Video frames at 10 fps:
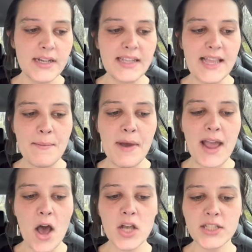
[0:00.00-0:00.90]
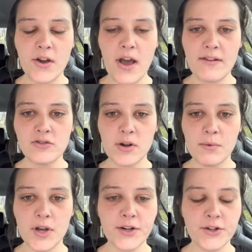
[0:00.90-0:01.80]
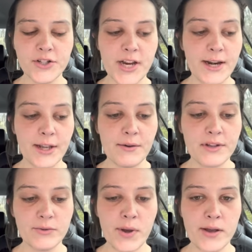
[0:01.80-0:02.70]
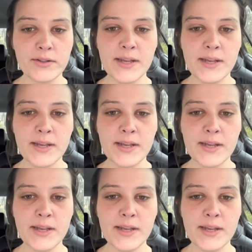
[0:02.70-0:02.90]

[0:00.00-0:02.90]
They may also have trouble understanding you as well.